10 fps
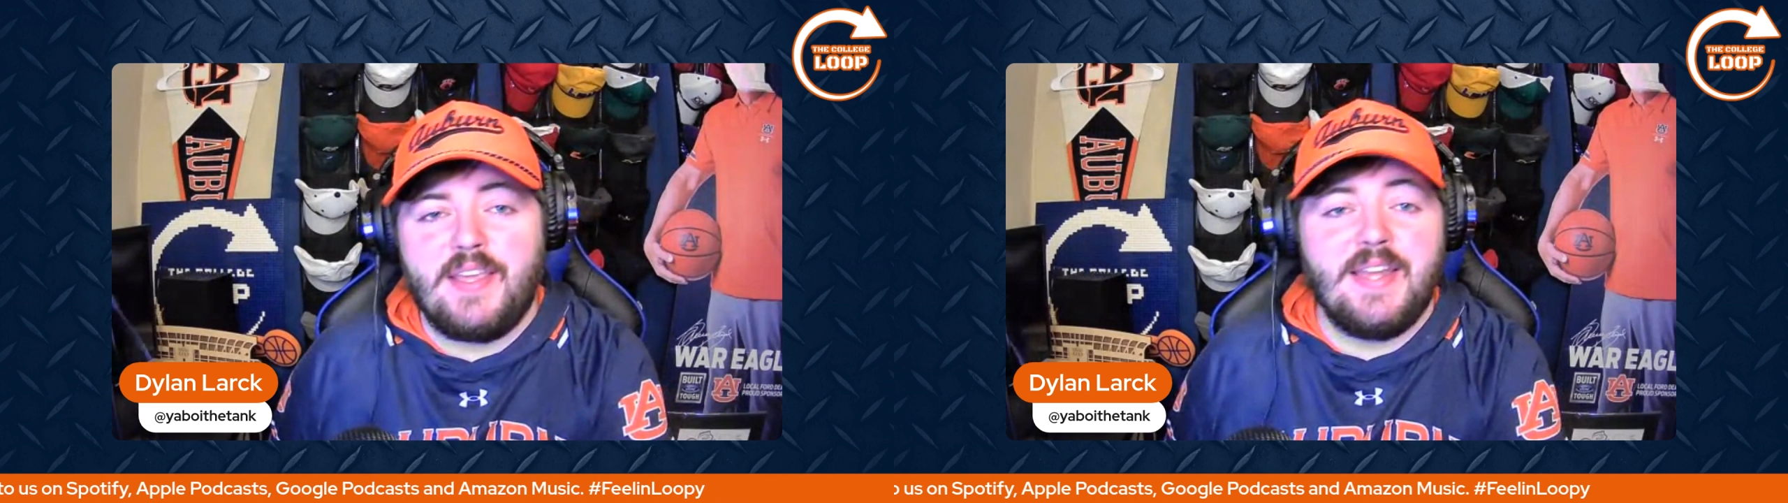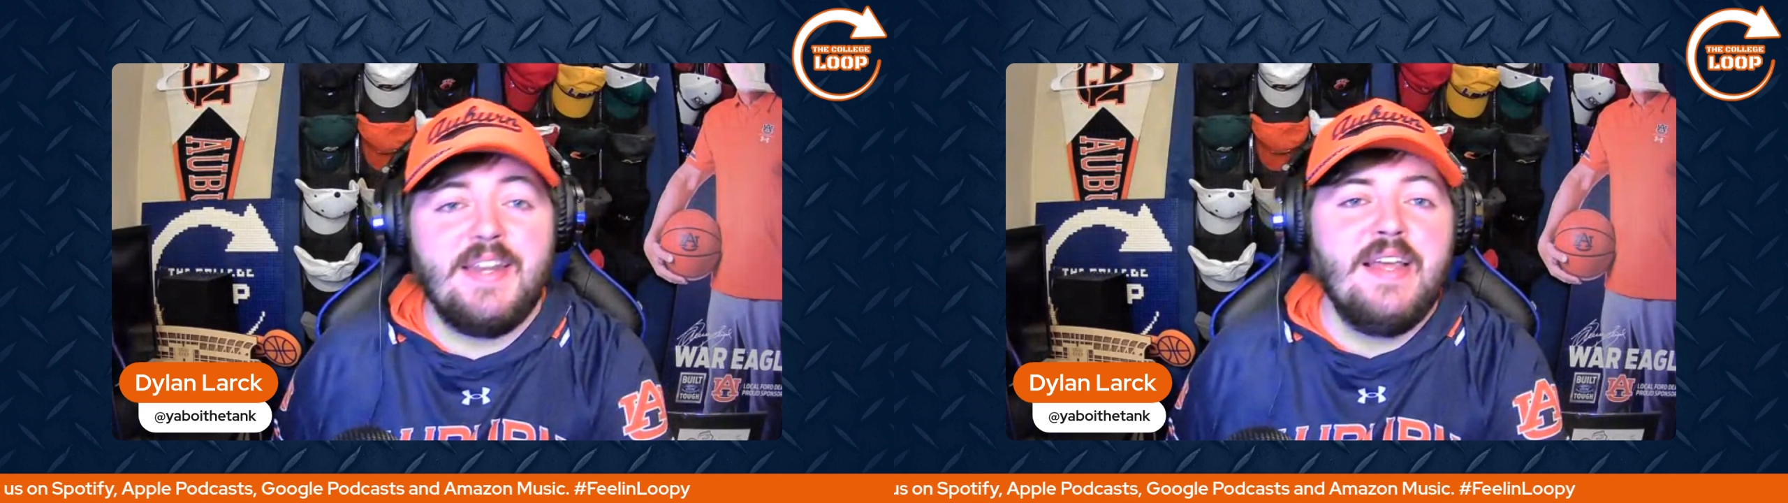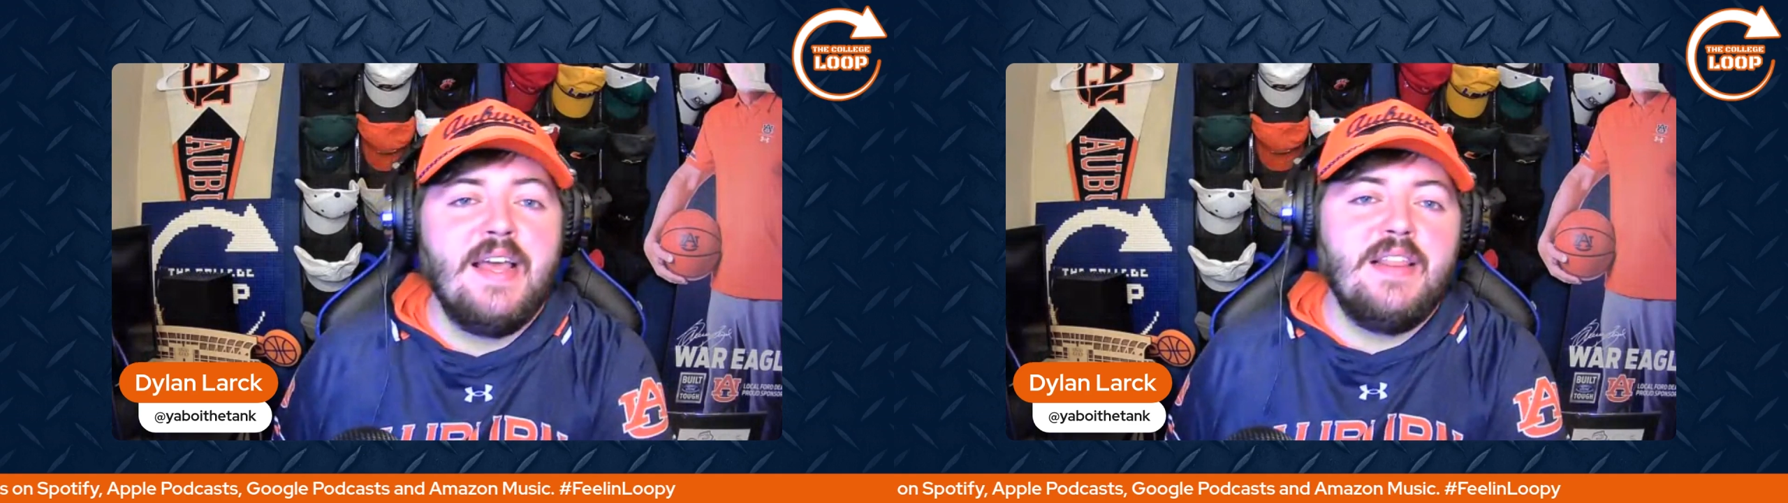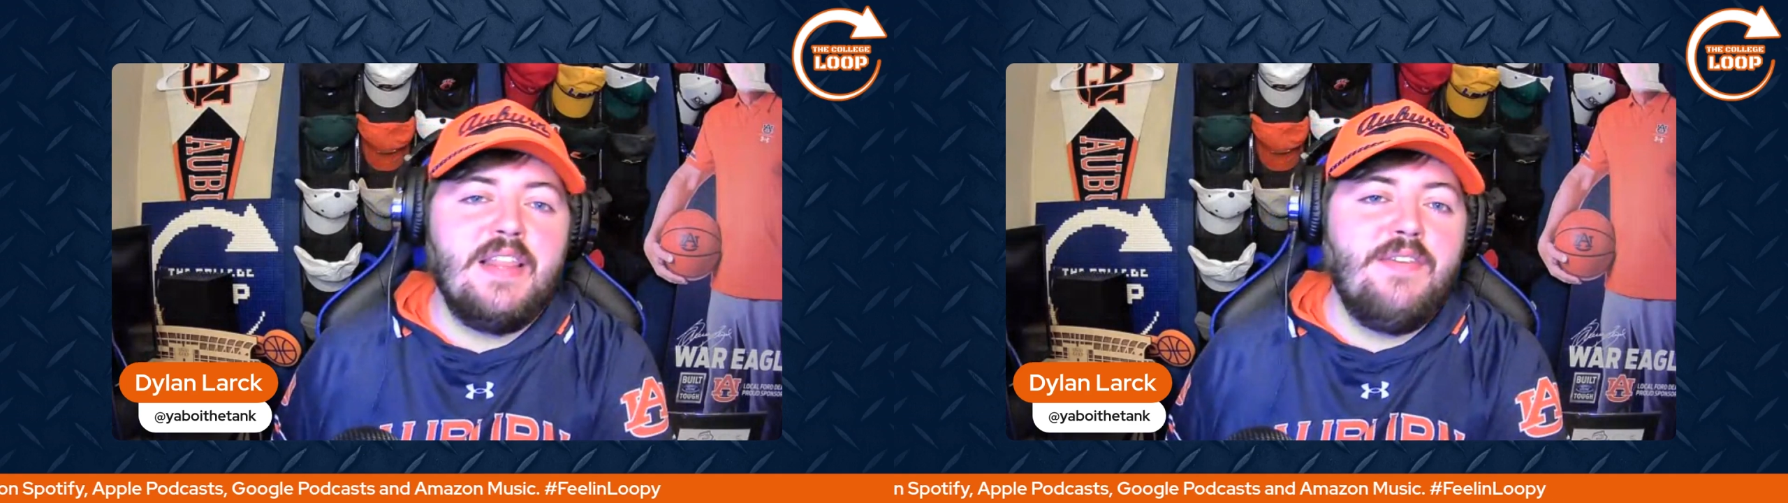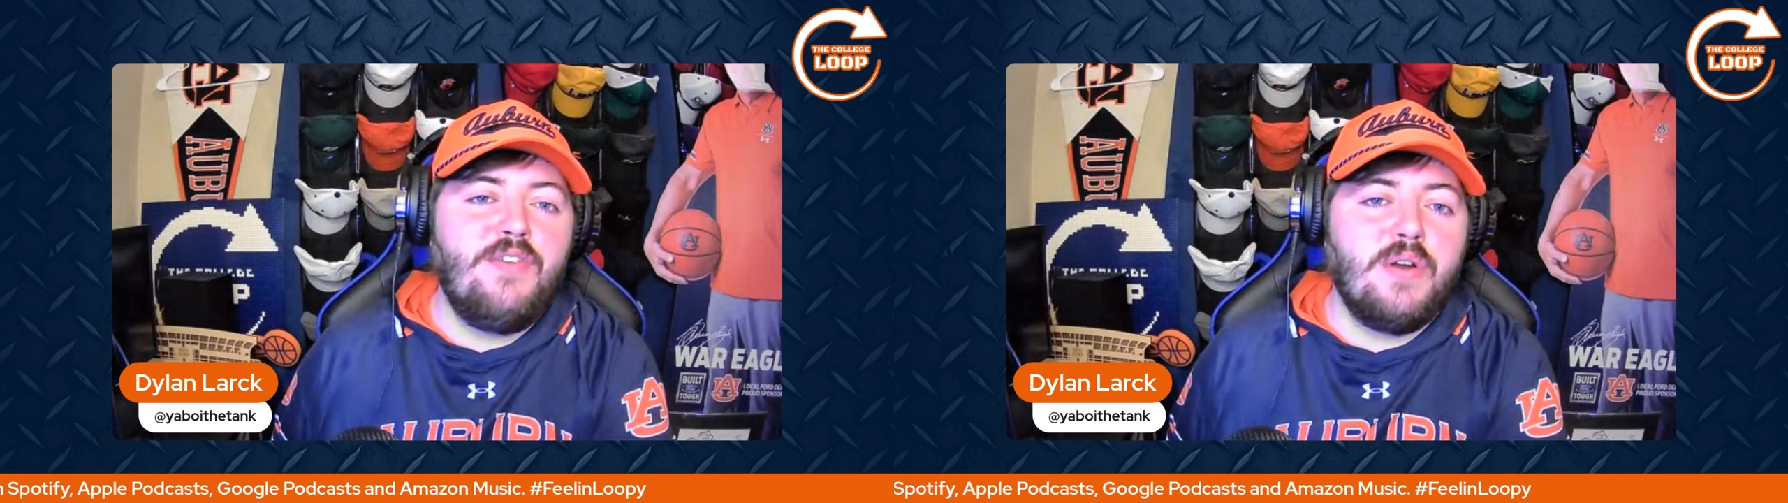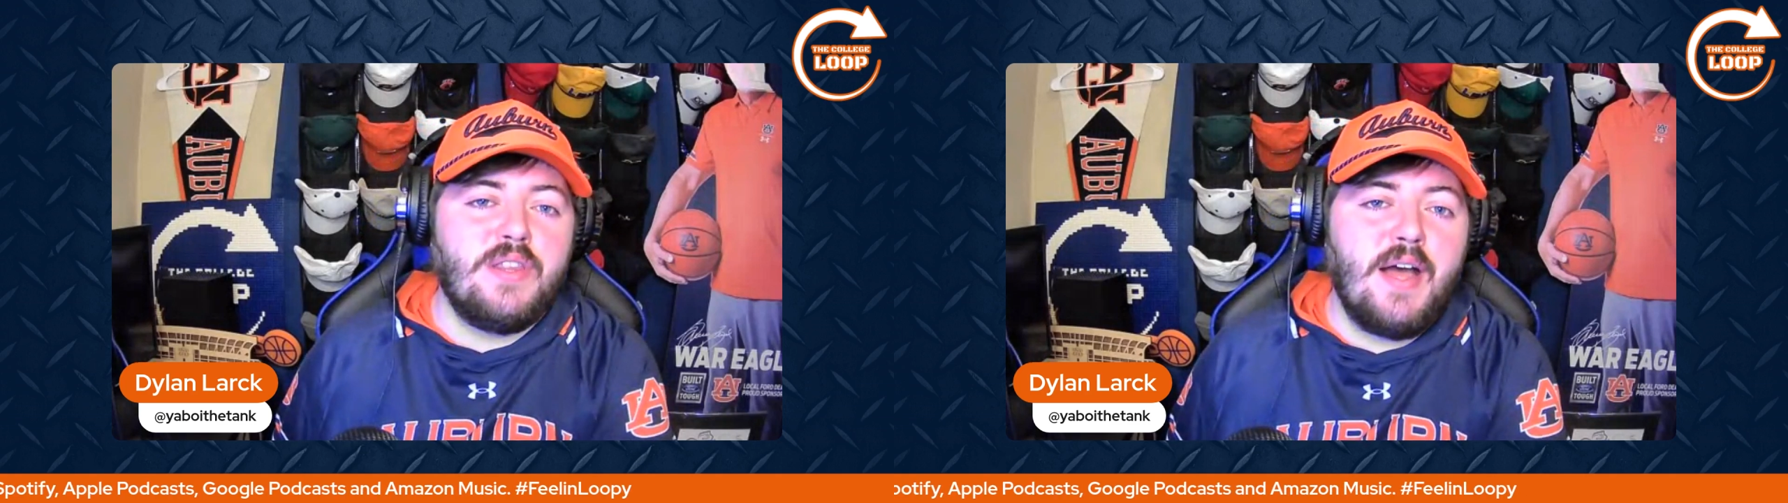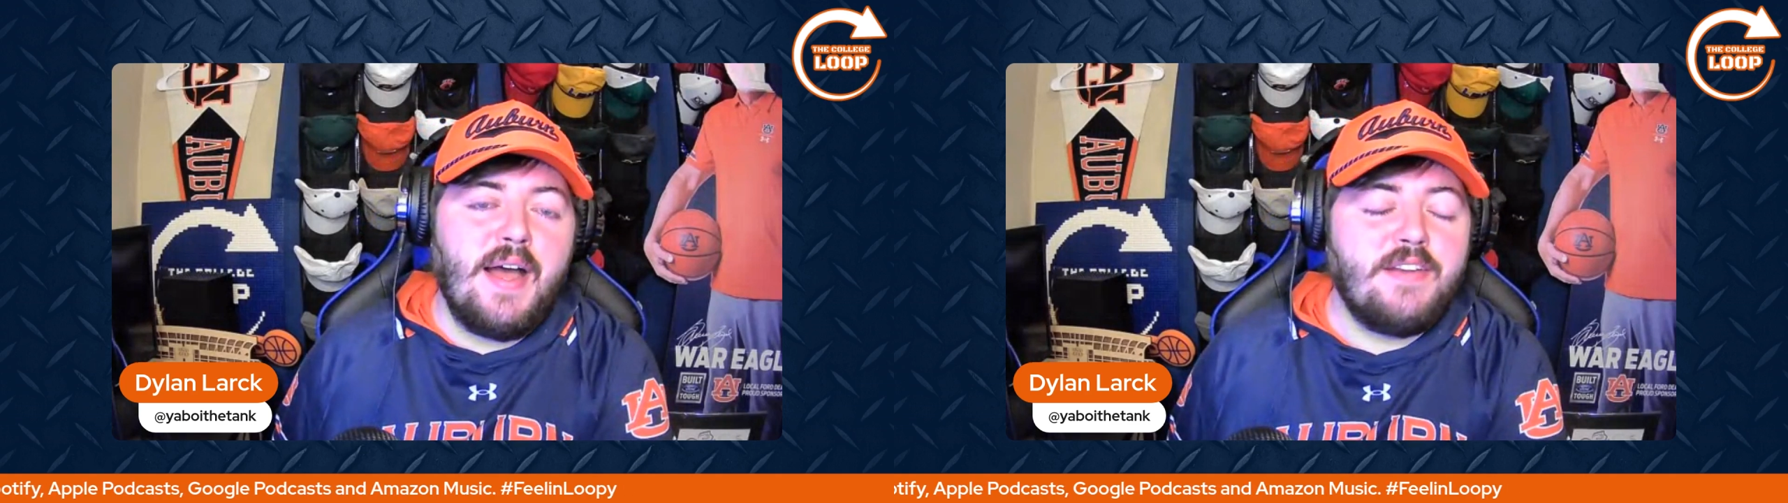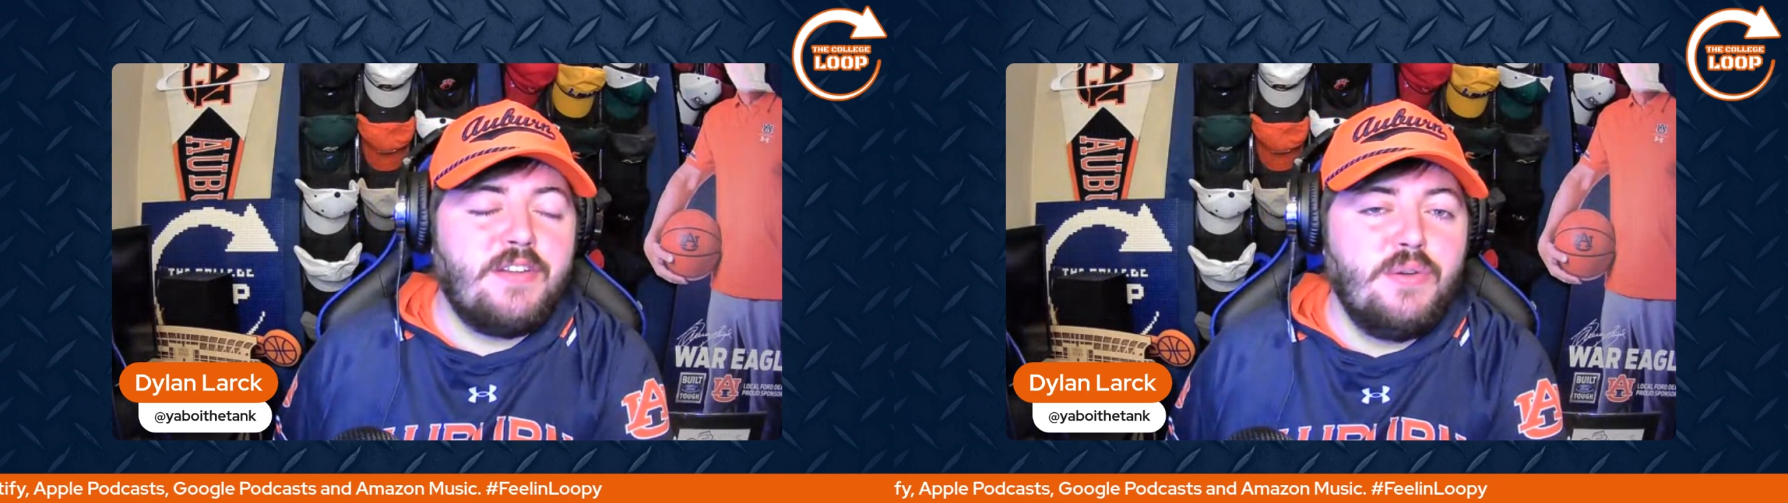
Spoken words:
Again, leave your thoughts.